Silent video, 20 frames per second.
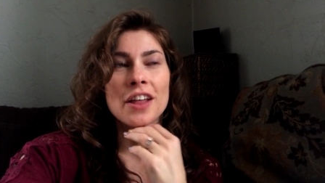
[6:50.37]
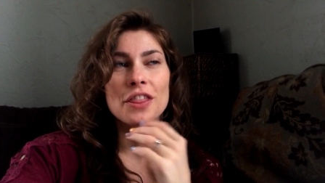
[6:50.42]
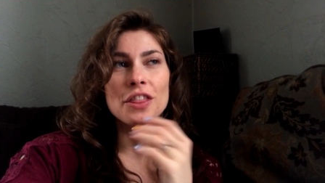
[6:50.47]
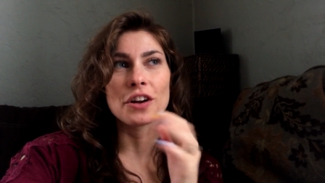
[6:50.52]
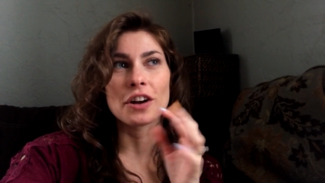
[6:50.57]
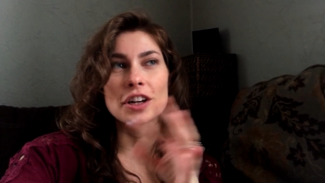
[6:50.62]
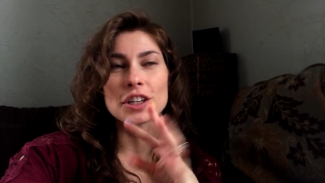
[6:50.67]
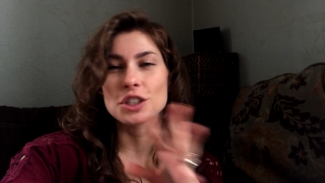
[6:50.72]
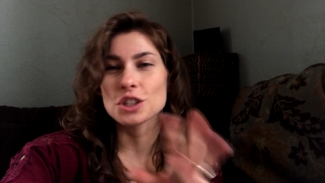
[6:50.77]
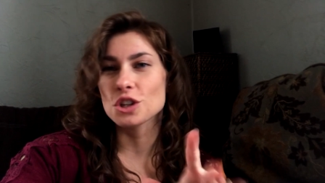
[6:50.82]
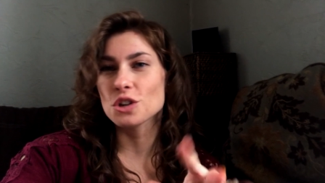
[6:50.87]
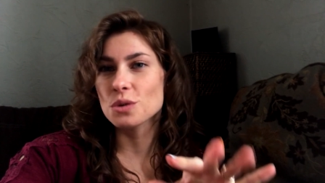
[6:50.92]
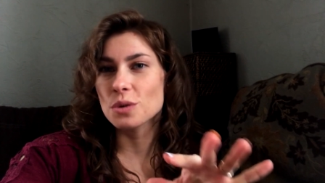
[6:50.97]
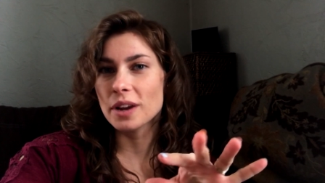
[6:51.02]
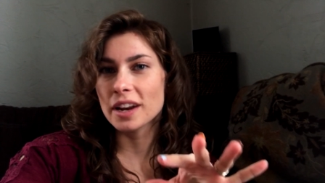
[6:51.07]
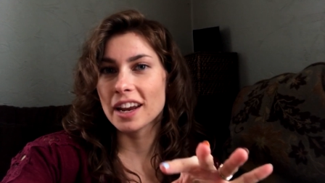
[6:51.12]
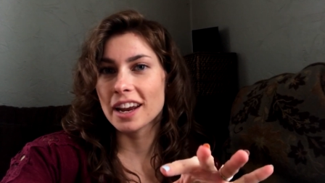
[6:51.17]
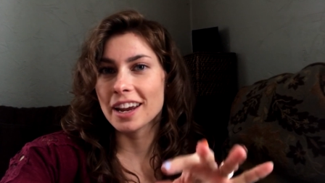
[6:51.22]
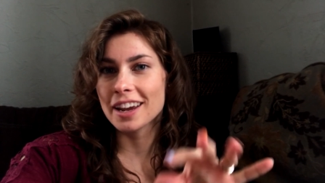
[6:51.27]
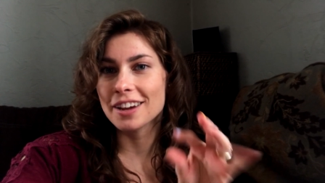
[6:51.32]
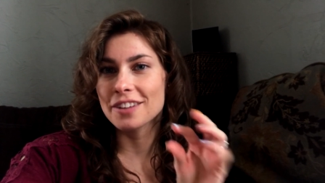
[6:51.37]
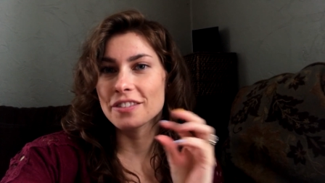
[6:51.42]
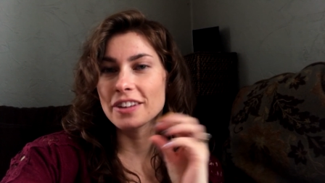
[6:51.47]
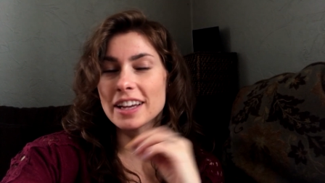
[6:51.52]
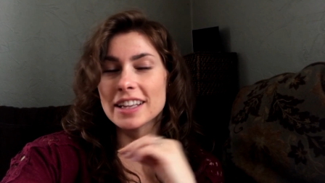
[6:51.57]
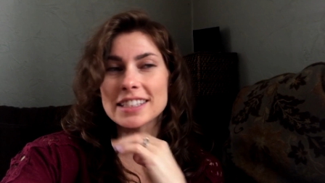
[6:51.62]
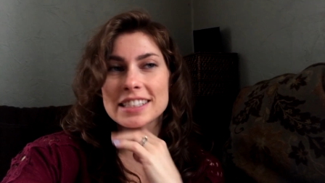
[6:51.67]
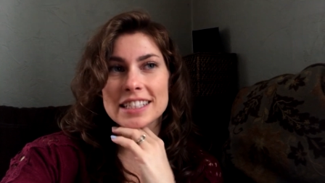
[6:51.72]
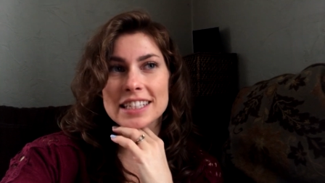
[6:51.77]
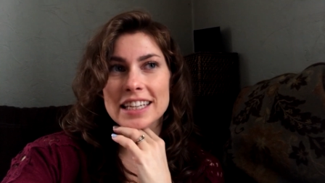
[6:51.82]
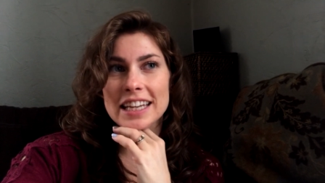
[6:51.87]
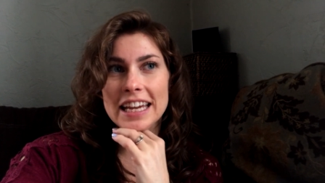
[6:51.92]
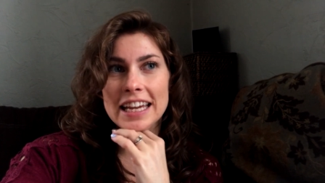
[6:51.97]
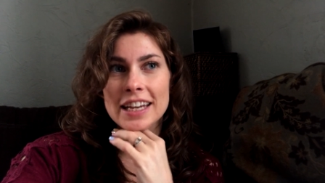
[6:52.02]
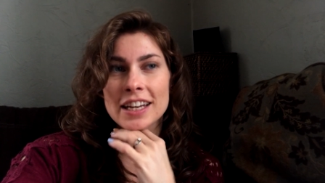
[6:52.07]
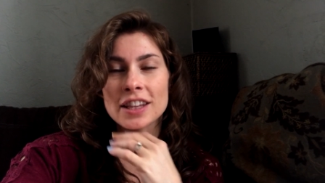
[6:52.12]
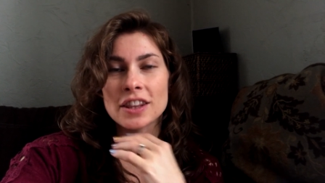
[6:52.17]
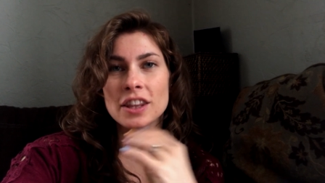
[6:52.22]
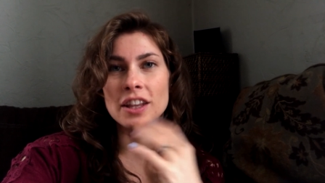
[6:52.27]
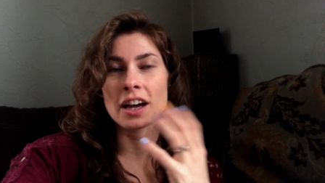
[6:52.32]
They're intuitive. It's
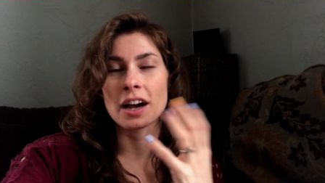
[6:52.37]
neat.